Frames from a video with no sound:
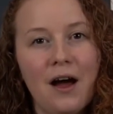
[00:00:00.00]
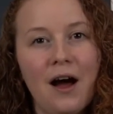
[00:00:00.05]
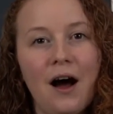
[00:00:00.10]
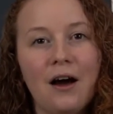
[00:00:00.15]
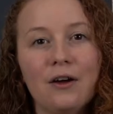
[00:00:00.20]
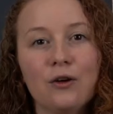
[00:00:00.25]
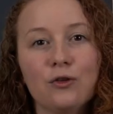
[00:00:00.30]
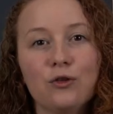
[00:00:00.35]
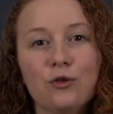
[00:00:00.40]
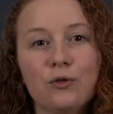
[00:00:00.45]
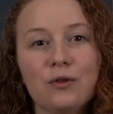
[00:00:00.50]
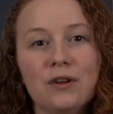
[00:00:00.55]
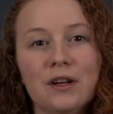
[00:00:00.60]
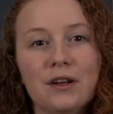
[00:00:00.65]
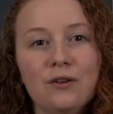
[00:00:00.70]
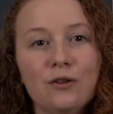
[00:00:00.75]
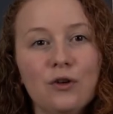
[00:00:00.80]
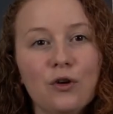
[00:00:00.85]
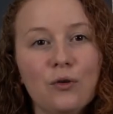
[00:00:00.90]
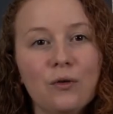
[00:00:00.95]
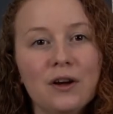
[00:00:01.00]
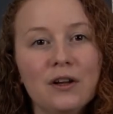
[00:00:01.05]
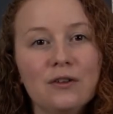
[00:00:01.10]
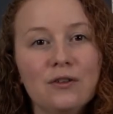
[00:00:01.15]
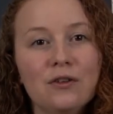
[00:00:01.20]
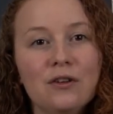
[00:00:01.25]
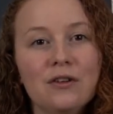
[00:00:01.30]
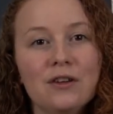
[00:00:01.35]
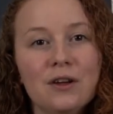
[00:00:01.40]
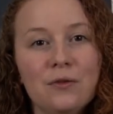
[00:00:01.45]
I also didn't go
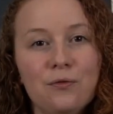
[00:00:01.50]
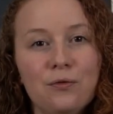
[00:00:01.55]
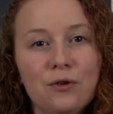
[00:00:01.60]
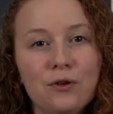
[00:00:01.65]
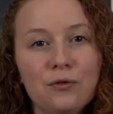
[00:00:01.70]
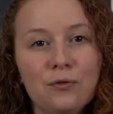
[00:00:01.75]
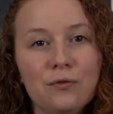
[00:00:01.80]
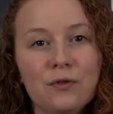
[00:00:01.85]
into the different